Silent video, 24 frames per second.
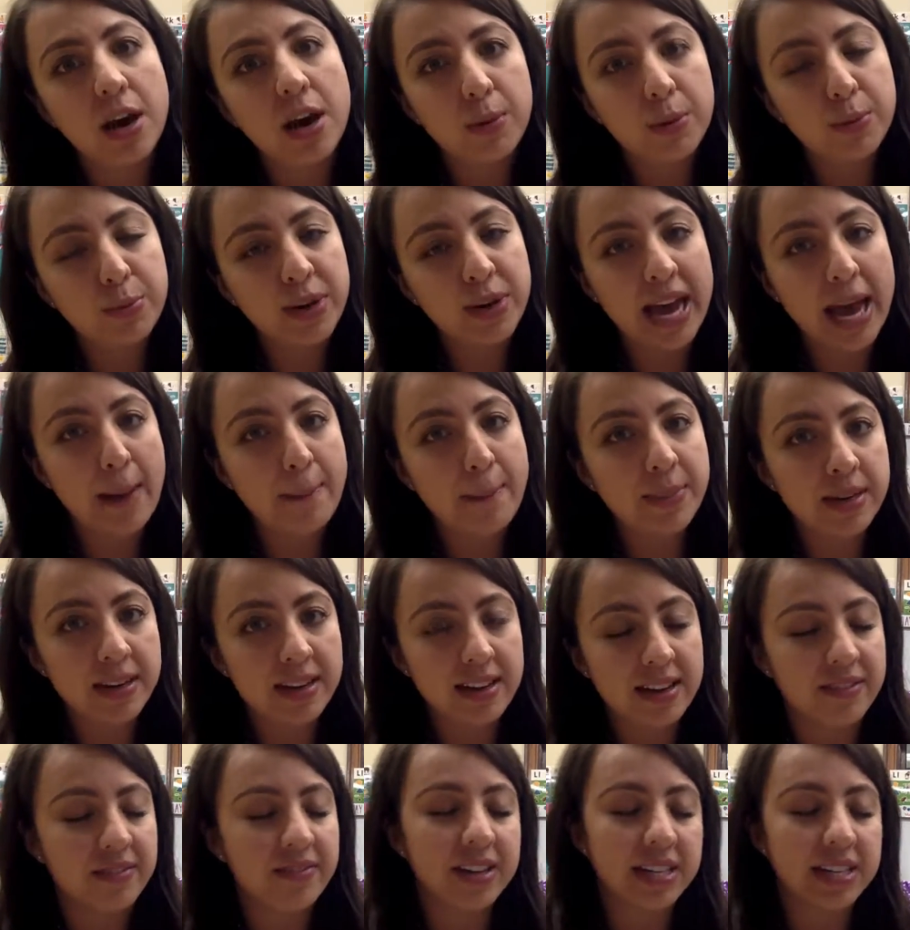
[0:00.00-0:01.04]
What would happen
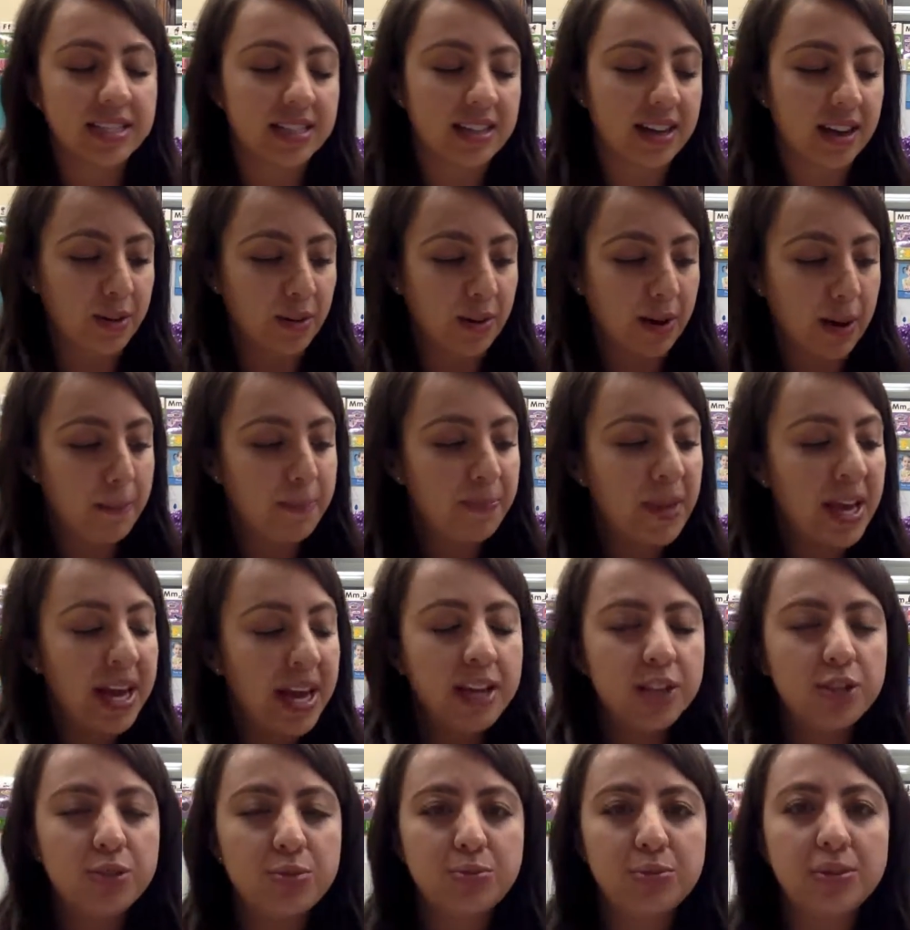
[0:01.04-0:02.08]
if, etc.
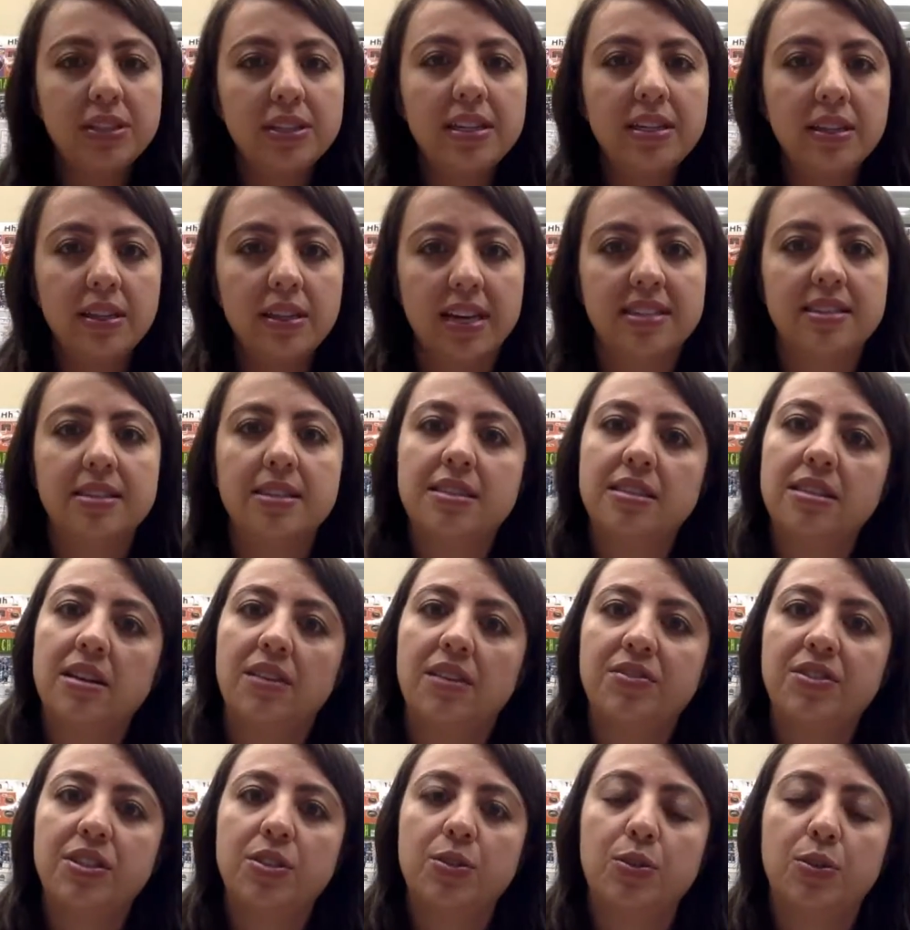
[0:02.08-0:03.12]
So it really lends
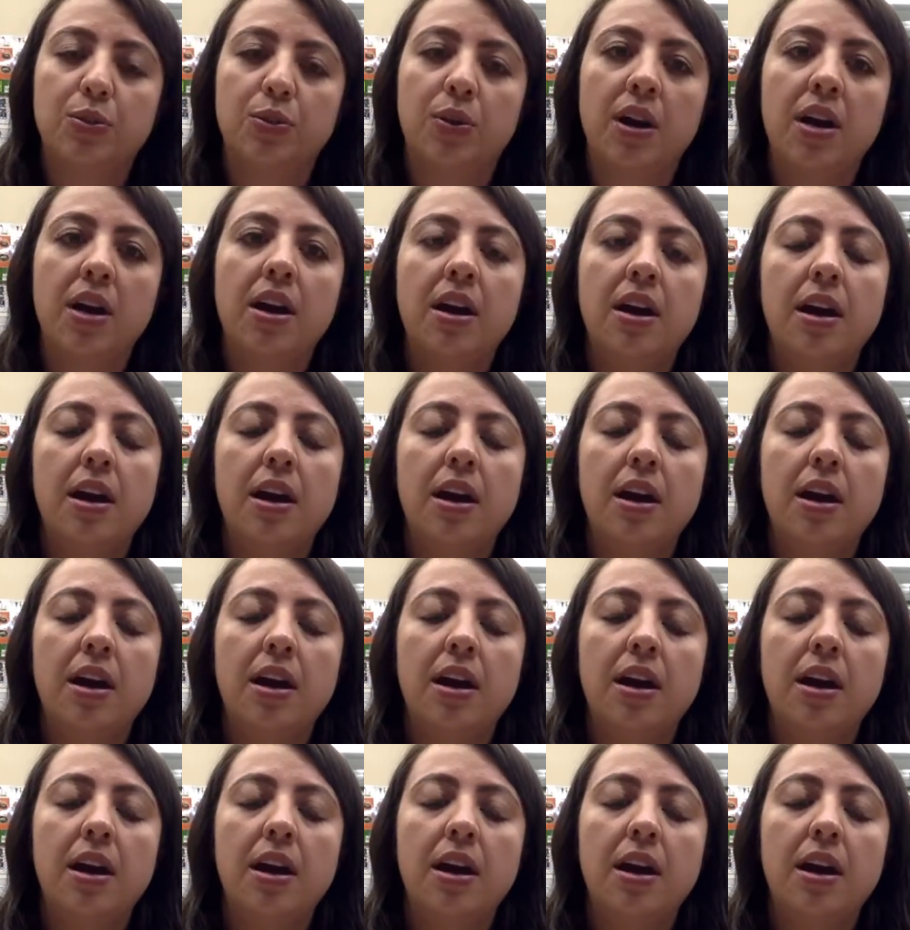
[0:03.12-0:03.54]
itself to